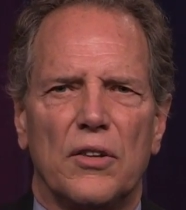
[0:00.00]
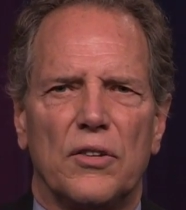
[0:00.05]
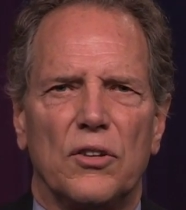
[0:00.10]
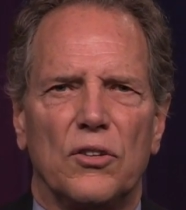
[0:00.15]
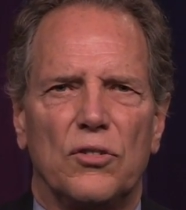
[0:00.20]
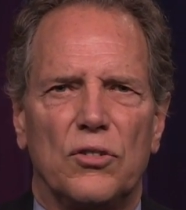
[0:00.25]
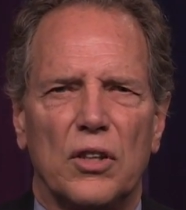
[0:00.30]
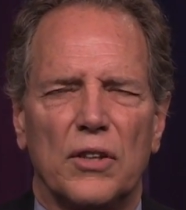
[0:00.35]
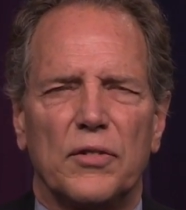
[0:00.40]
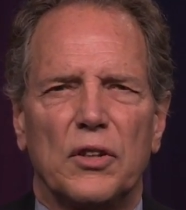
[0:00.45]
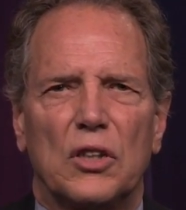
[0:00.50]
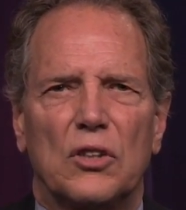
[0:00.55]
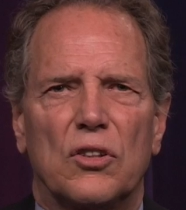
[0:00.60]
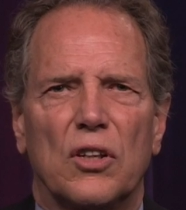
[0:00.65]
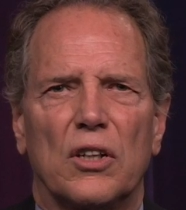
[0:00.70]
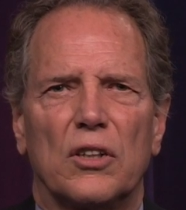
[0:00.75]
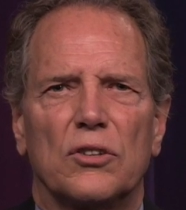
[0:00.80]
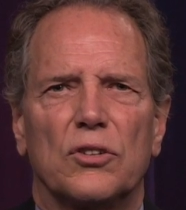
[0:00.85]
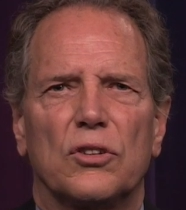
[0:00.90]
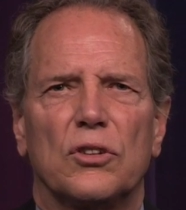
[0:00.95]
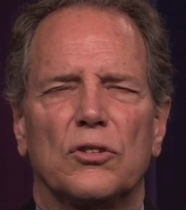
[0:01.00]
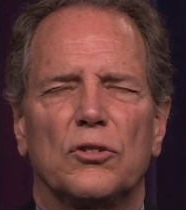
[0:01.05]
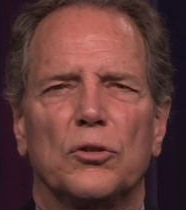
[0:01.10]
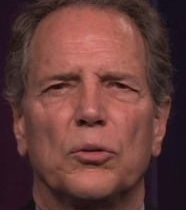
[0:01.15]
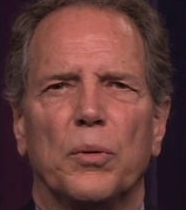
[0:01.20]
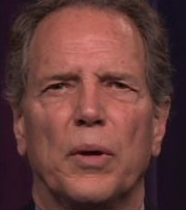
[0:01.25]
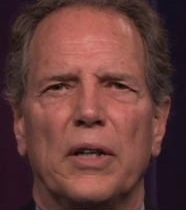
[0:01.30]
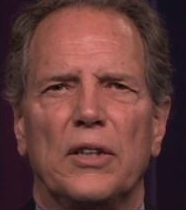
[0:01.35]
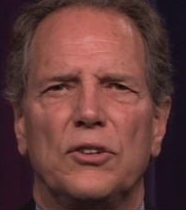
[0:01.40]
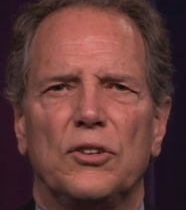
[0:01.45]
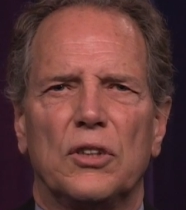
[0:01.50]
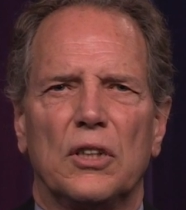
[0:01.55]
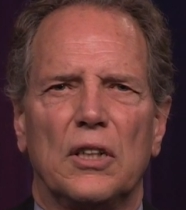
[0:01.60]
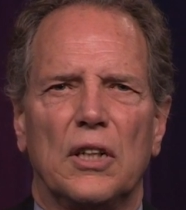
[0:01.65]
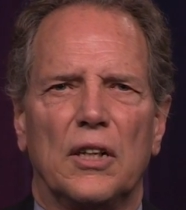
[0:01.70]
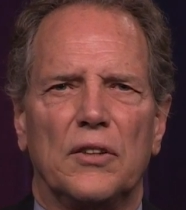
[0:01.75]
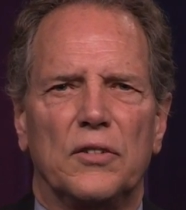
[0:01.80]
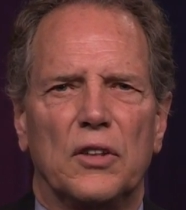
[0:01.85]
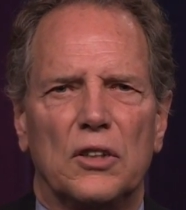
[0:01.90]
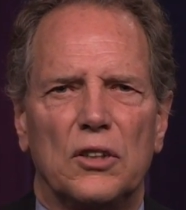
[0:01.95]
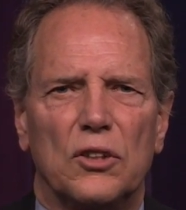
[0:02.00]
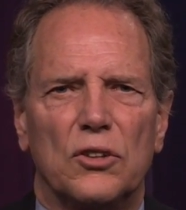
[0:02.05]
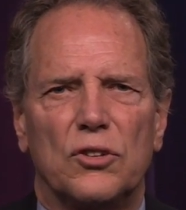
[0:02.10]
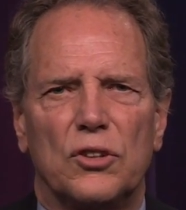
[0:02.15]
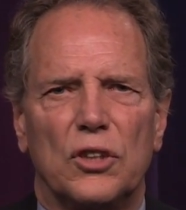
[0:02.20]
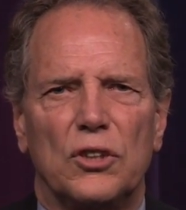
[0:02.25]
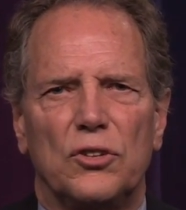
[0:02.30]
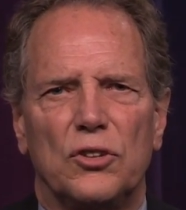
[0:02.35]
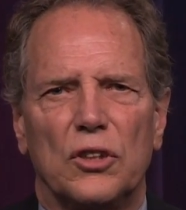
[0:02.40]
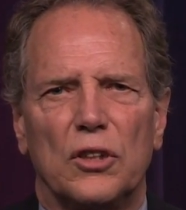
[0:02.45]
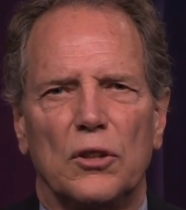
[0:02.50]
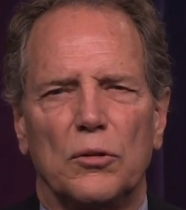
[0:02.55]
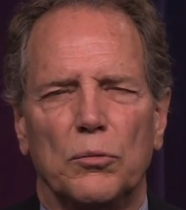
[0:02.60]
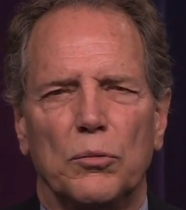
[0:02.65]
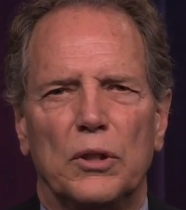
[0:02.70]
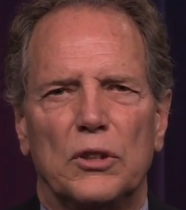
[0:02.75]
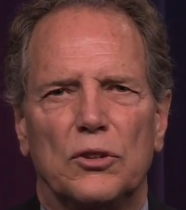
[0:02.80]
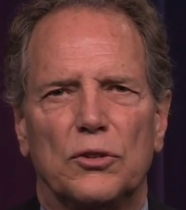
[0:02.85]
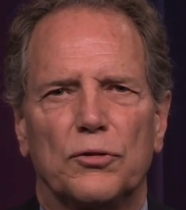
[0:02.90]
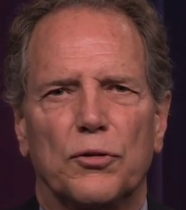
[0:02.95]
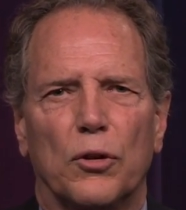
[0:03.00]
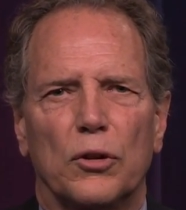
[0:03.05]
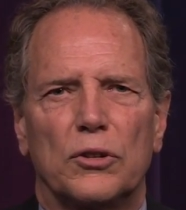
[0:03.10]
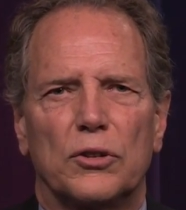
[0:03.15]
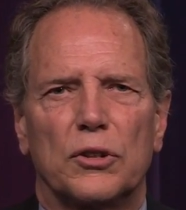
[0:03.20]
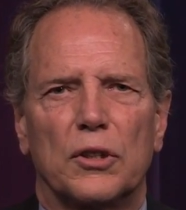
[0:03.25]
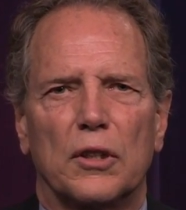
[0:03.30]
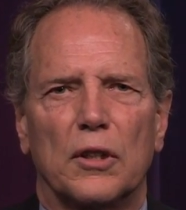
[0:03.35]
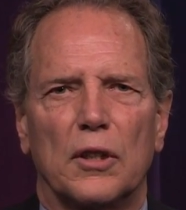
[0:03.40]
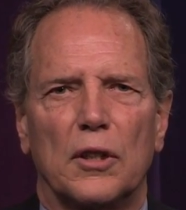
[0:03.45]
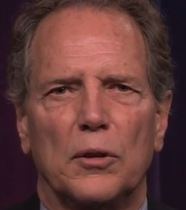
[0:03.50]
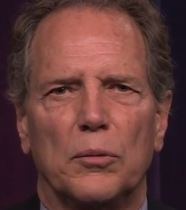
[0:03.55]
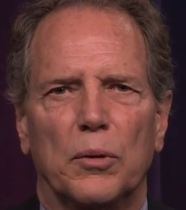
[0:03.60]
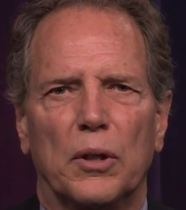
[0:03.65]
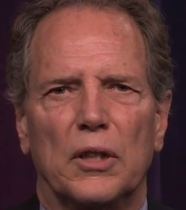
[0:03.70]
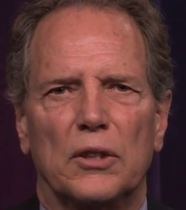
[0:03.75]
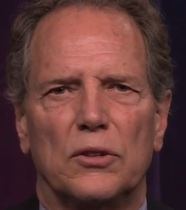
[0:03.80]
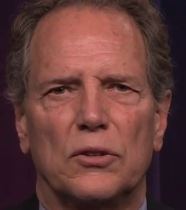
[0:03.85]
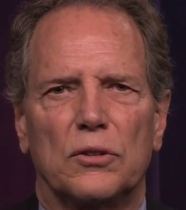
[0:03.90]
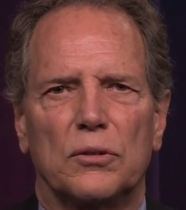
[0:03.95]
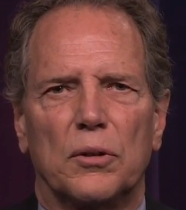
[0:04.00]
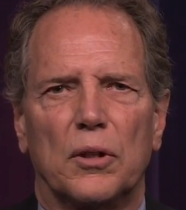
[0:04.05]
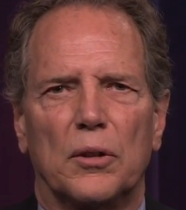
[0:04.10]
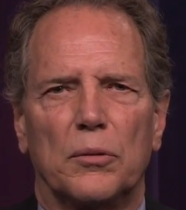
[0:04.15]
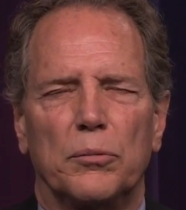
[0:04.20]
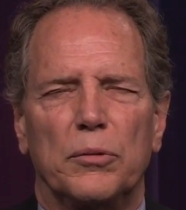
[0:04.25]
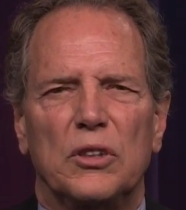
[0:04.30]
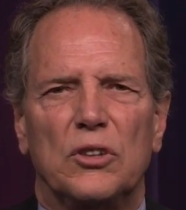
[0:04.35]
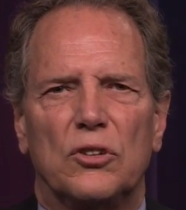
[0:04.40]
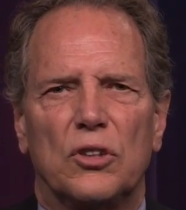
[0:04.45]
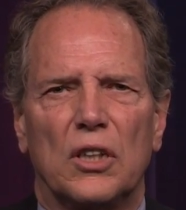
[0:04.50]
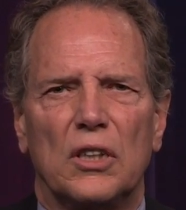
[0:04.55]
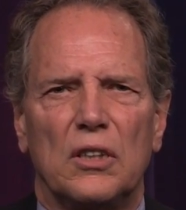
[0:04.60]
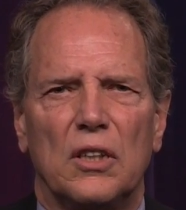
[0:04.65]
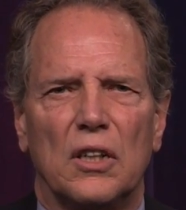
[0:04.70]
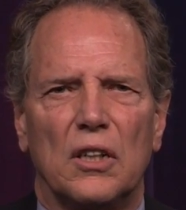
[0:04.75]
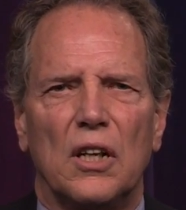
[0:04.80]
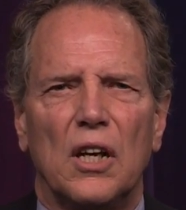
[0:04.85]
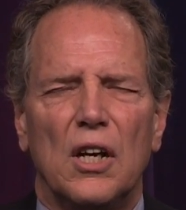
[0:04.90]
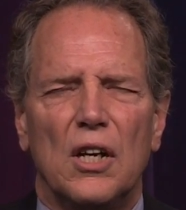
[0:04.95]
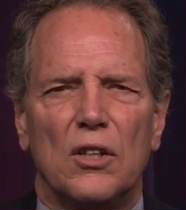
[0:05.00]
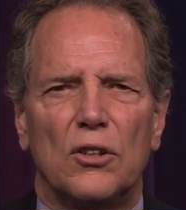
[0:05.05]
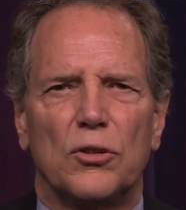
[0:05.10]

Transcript: the Civic Center situation, and the decision, which fortunately was rescinded,